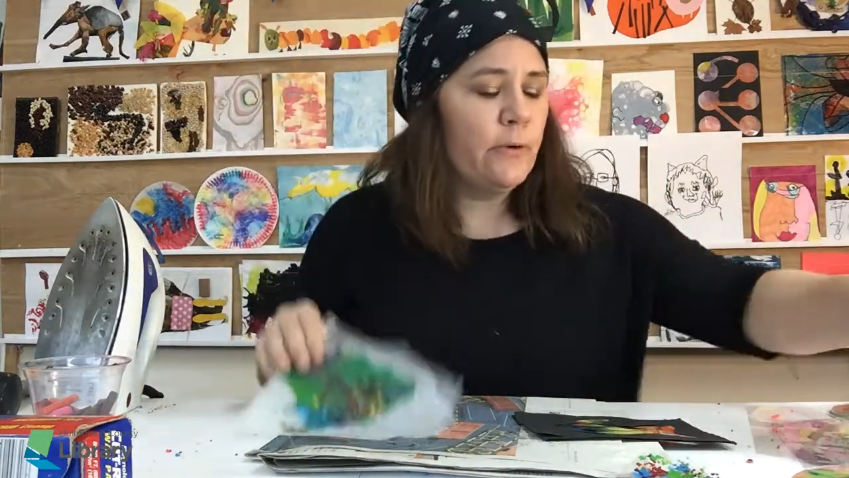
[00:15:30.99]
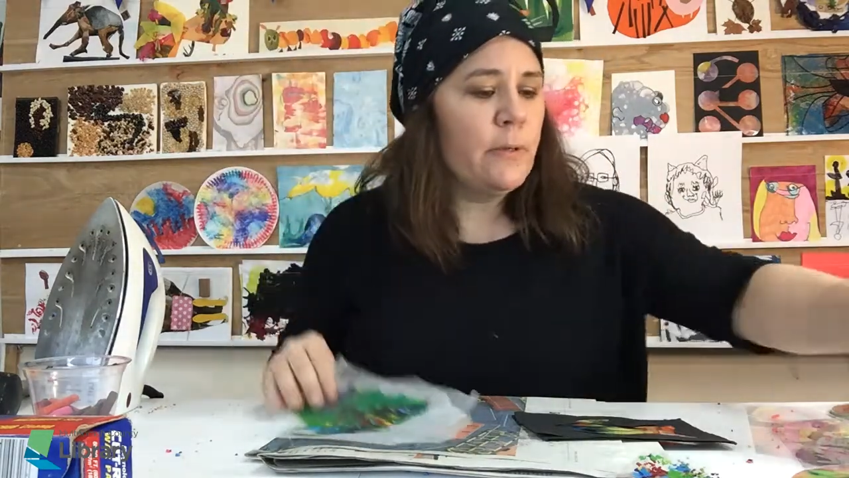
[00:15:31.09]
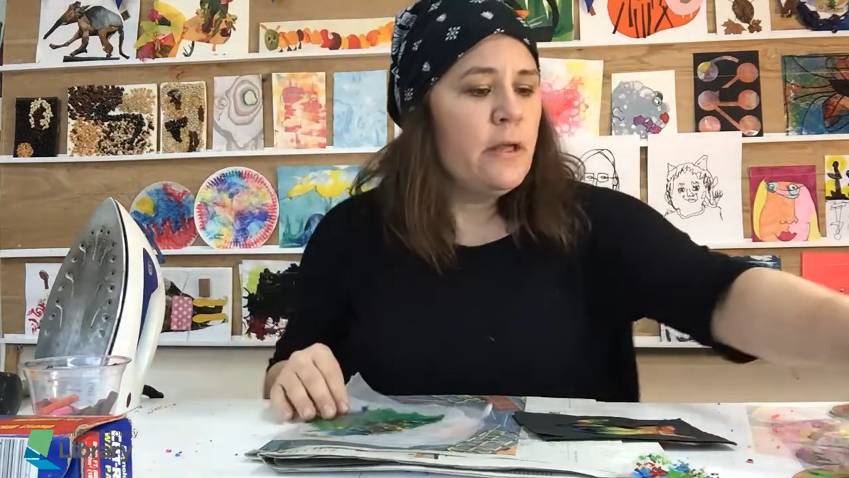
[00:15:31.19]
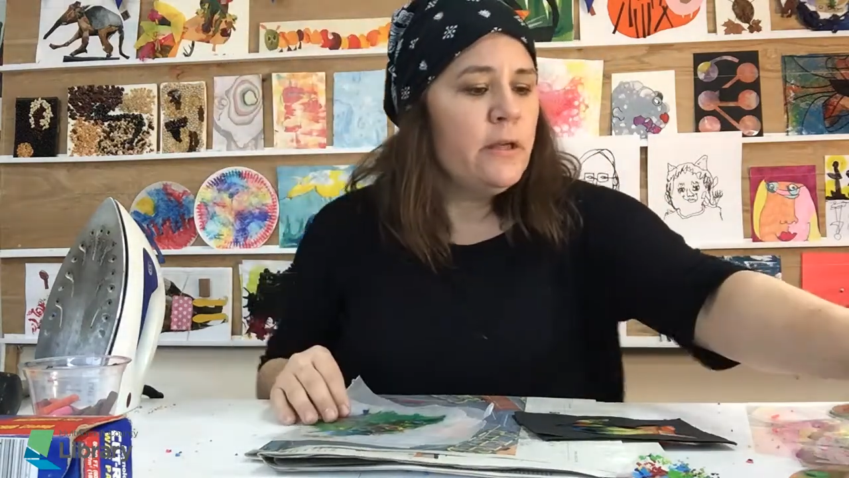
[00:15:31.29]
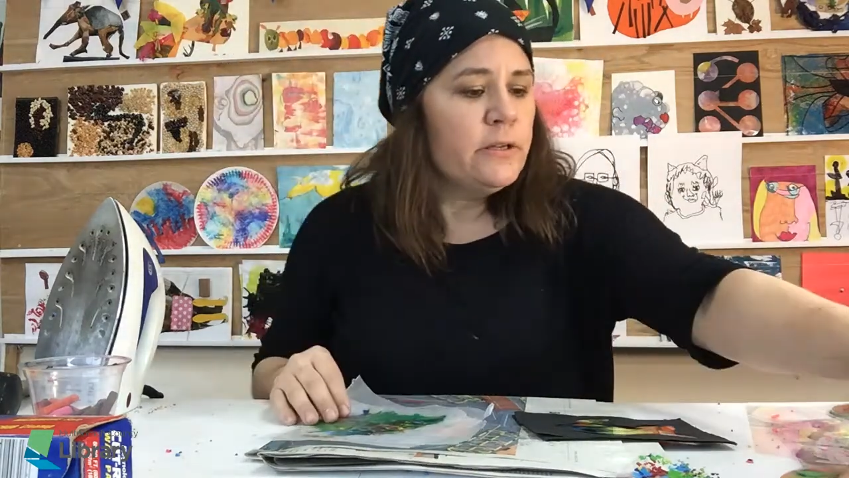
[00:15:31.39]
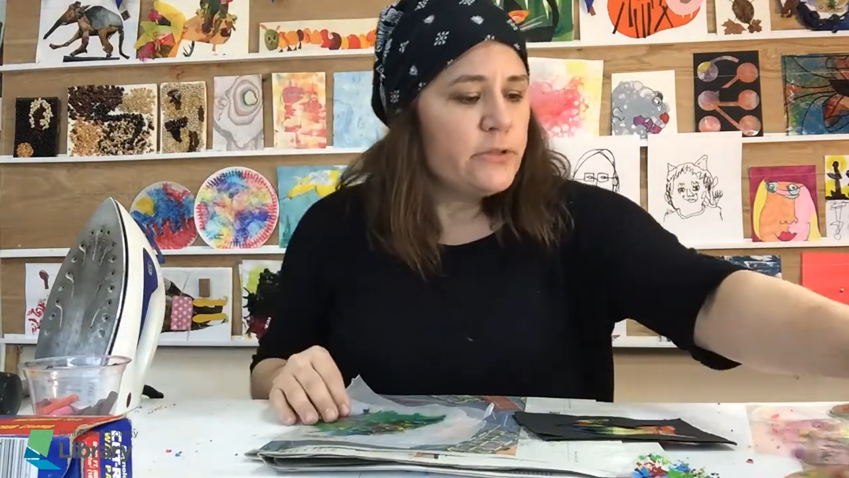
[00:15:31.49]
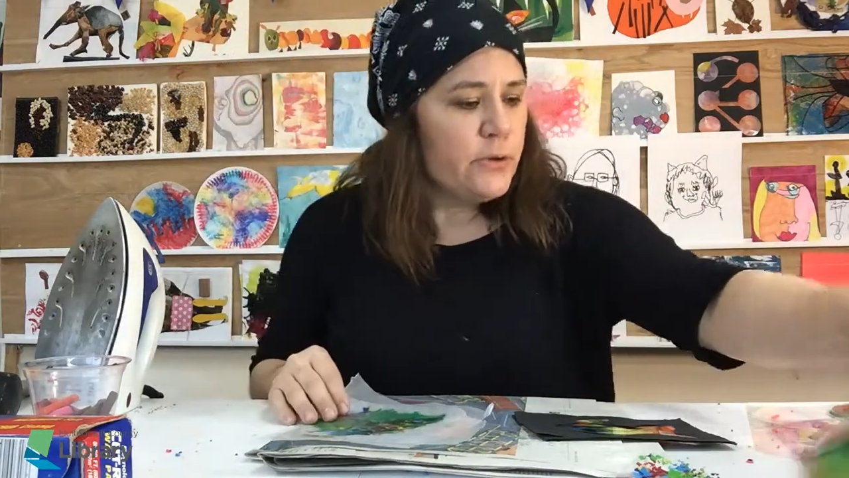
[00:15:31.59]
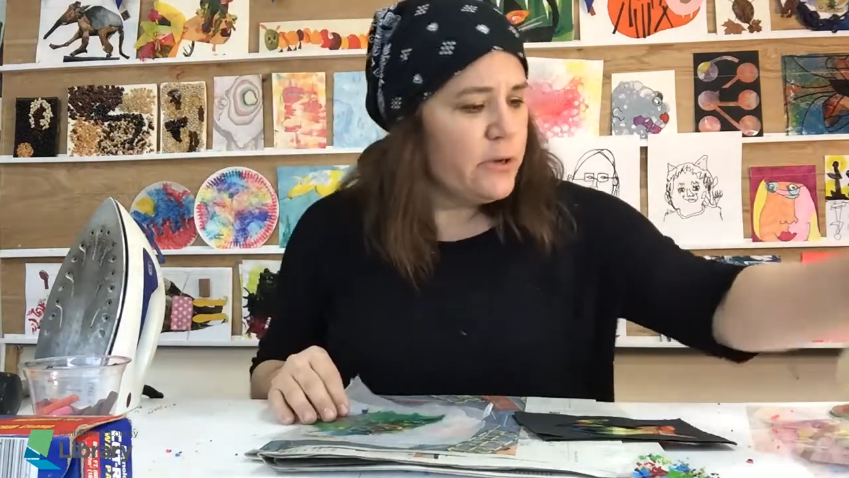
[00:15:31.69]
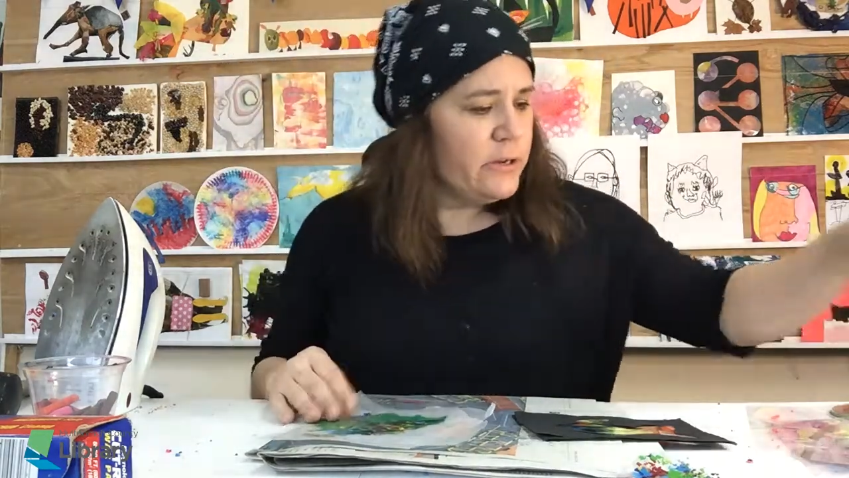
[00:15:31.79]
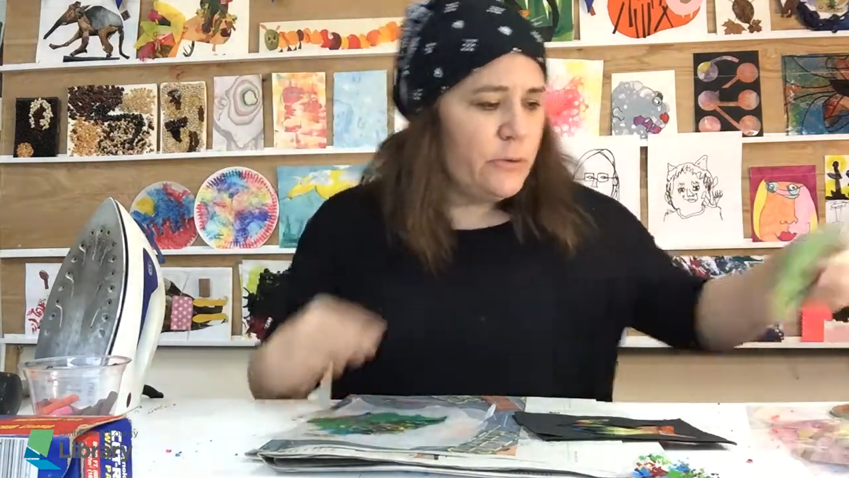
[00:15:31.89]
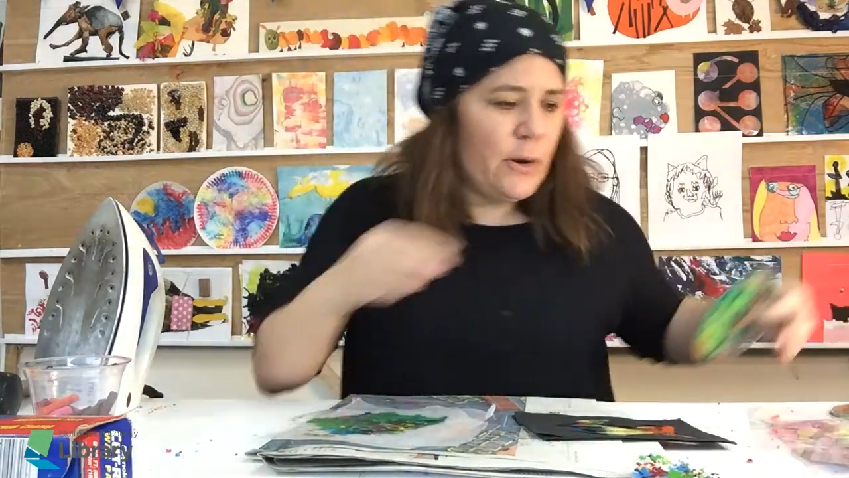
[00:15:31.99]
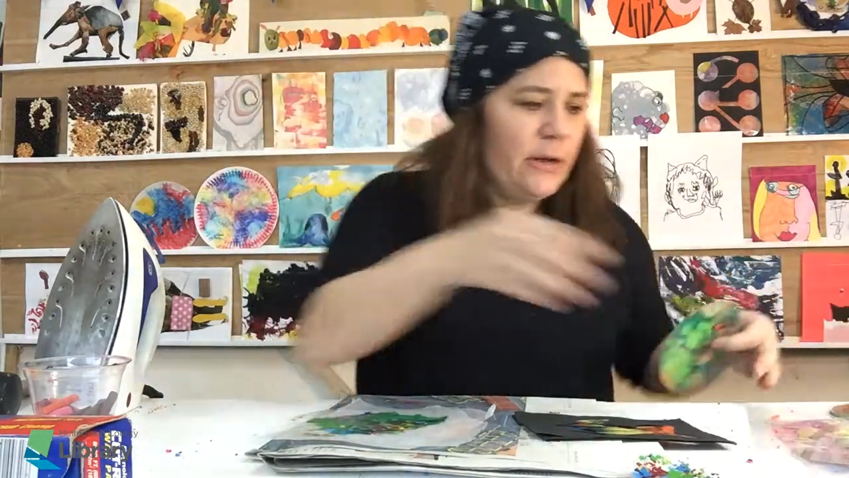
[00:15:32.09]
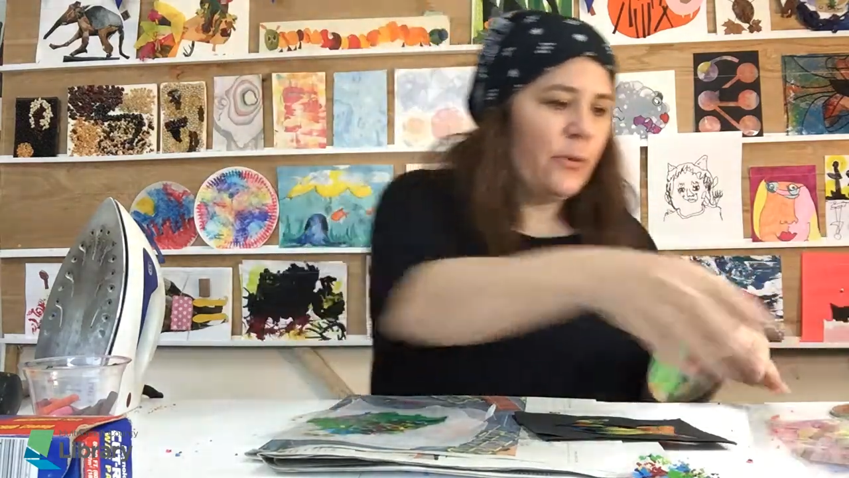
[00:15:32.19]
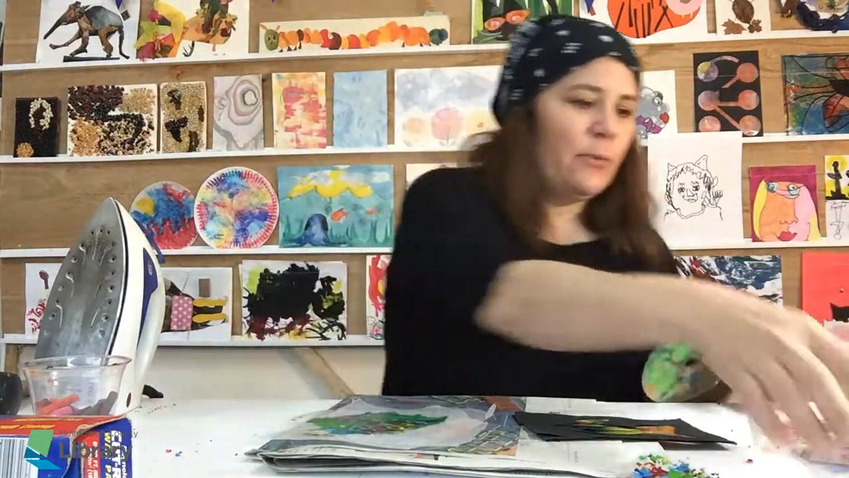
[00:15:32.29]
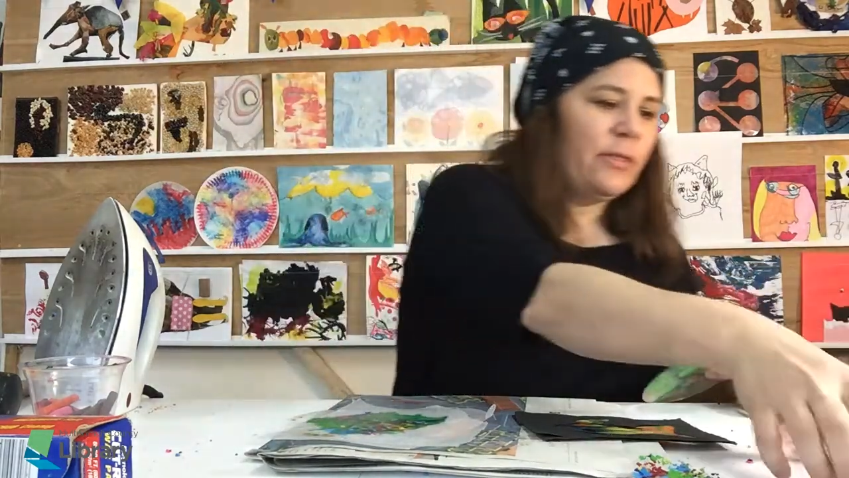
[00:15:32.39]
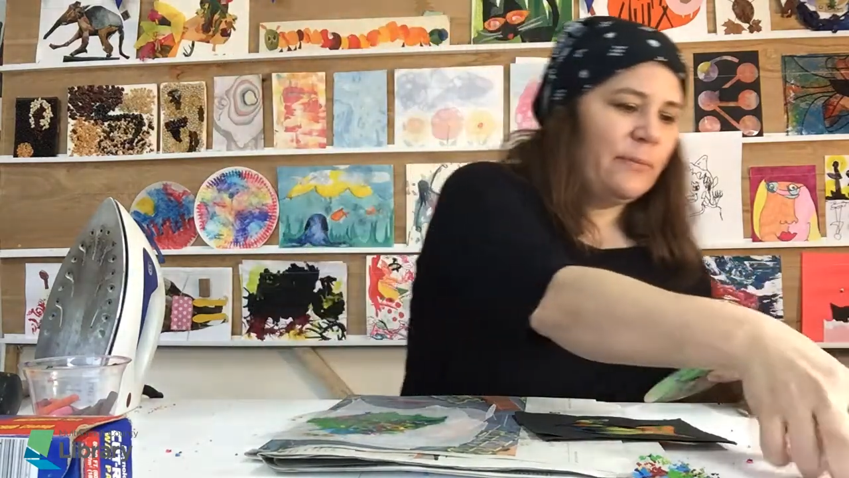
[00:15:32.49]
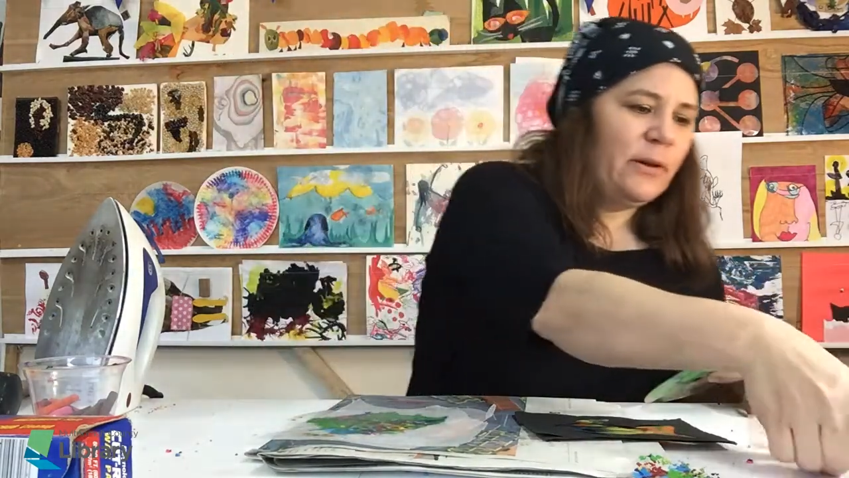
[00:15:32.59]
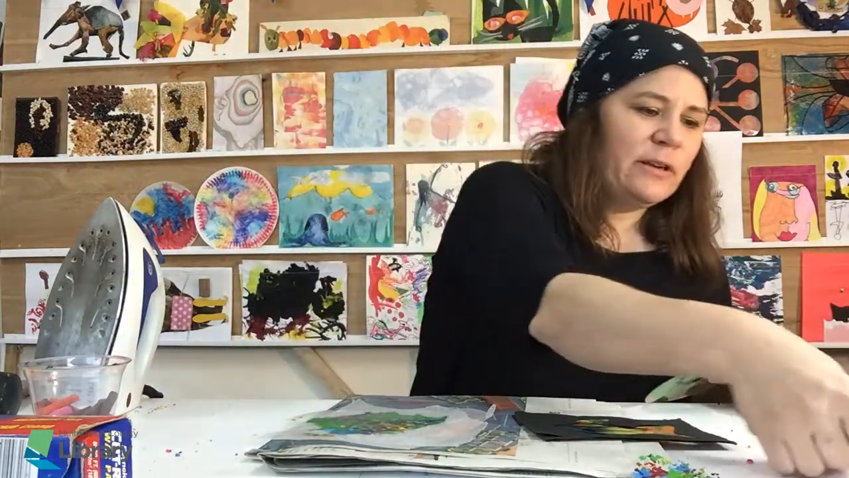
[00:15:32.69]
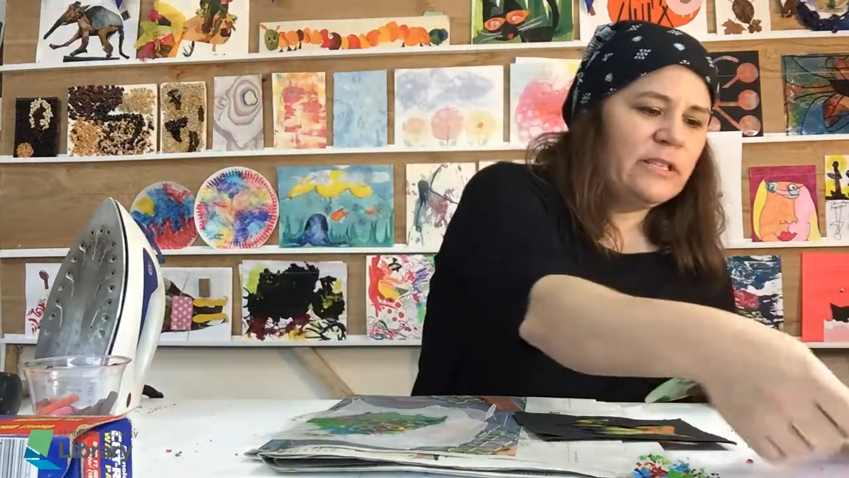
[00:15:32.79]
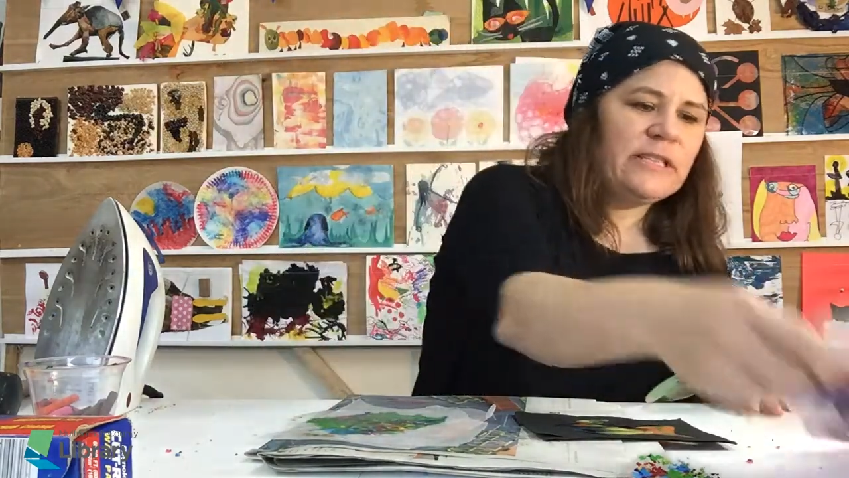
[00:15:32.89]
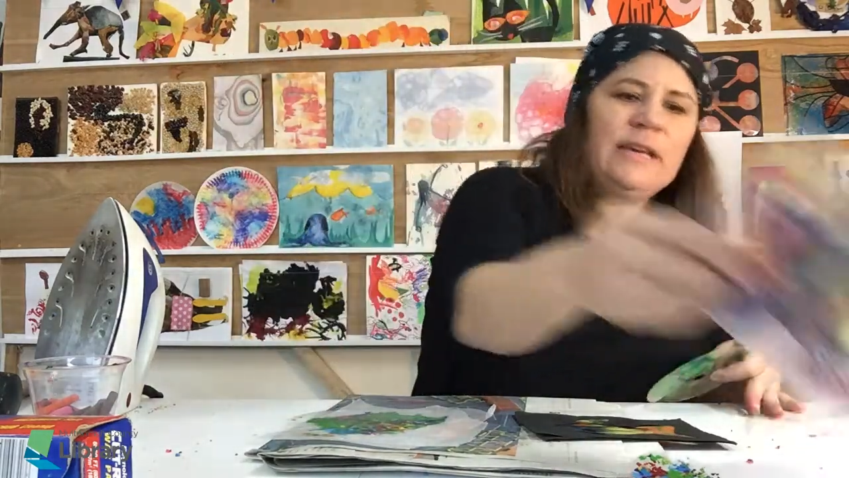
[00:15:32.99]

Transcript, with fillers: So you can do what you want with them. You can just keep them